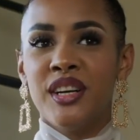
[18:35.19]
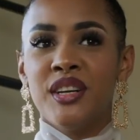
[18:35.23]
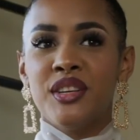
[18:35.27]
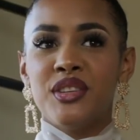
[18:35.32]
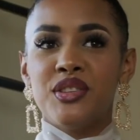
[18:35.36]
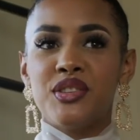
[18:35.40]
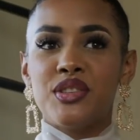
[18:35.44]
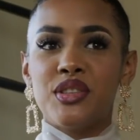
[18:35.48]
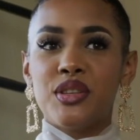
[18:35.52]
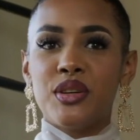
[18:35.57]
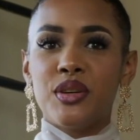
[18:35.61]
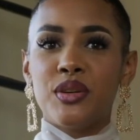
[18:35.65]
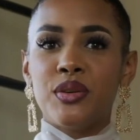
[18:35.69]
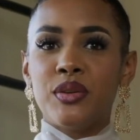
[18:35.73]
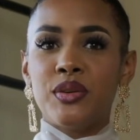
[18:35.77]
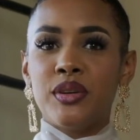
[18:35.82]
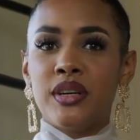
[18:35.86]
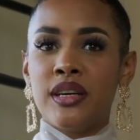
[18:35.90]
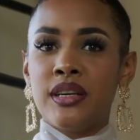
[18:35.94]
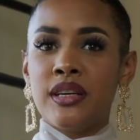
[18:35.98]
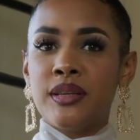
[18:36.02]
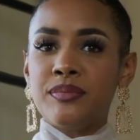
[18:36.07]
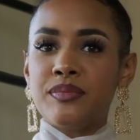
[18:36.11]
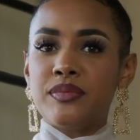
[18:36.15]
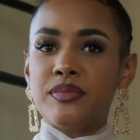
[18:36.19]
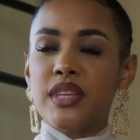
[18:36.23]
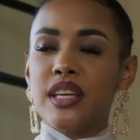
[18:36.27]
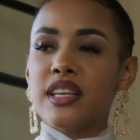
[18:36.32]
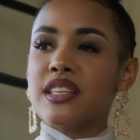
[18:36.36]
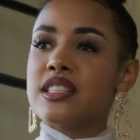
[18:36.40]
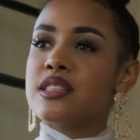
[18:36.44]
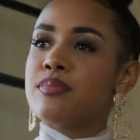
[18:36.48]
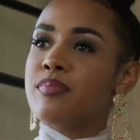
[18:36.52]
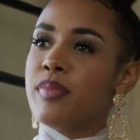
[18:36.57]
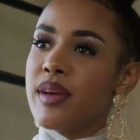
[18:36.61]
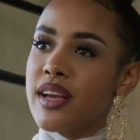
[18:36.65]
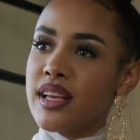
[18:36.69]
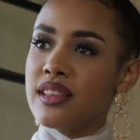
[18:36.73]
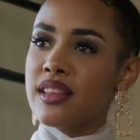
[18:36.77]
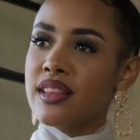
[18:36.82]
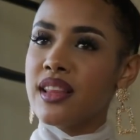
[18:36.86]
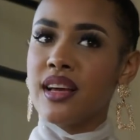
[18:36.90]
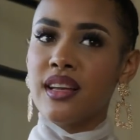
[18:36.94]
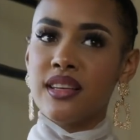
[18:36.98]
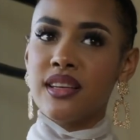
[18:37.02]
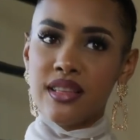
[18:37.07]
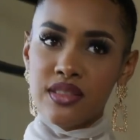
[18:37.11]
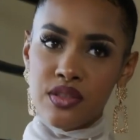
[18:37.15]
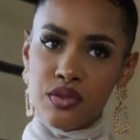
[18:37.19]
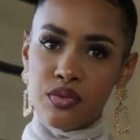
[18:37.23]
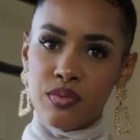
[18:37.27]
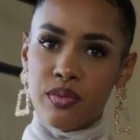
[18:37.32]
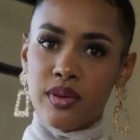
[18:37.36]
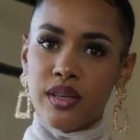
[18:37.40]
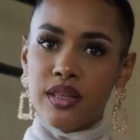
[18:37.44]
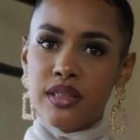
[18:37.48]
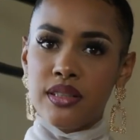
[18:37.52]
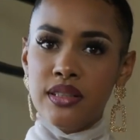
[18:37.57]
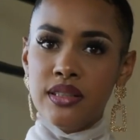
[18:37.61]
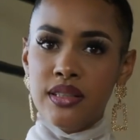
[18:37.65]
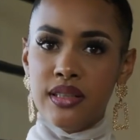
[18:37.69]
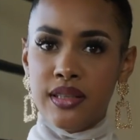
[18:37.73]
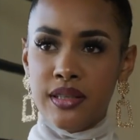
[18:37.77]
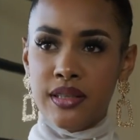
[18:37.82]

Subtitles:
So expect that as well.